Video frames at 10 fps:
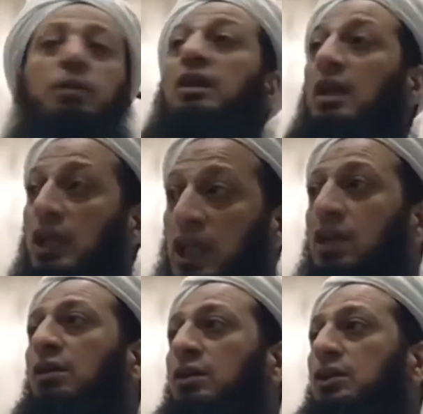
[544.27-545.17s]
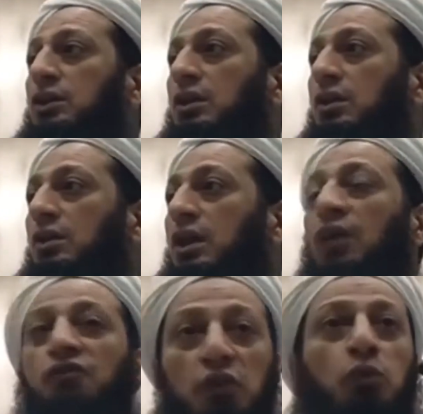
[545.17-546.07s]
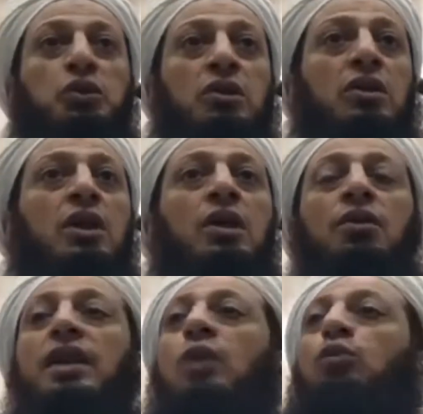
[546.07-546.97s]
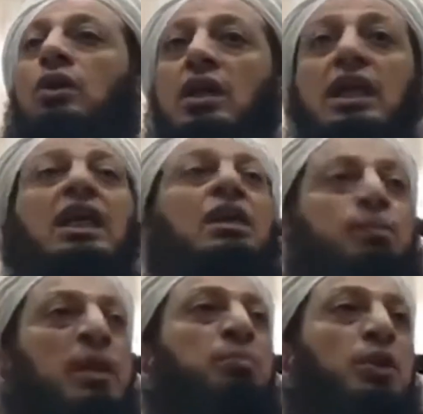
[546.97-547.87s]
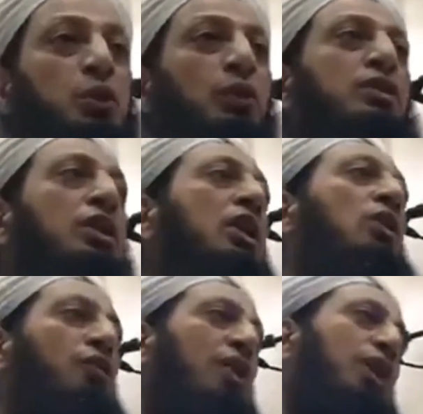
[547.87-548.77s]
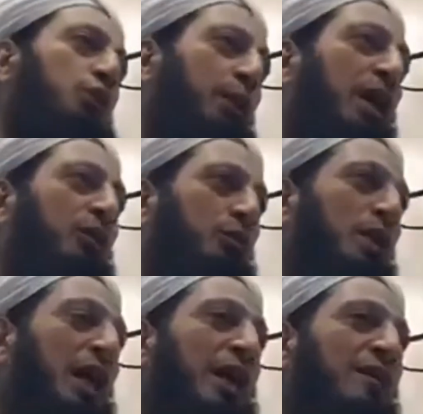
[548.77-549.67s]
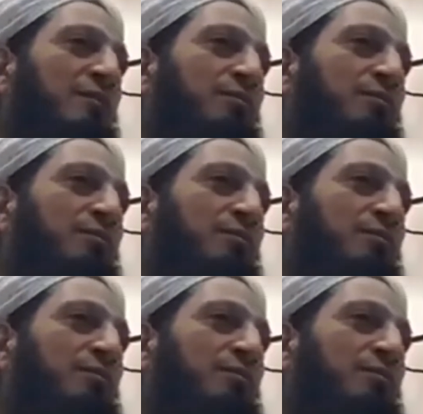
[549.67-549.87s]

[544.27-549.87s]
to be the leaders in future that would lead people towards the deen of Allah subhanahu wa ta'ala.